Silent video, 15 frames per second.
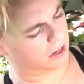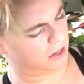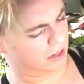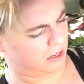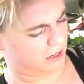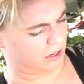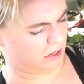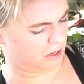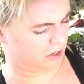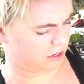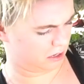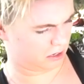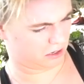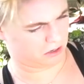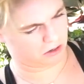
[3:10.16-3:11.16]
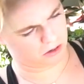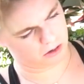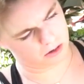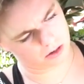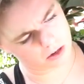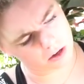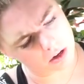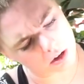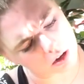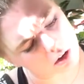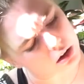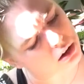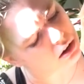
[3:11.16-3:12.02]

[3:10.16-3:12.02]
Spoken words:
No one is speaking in this clip.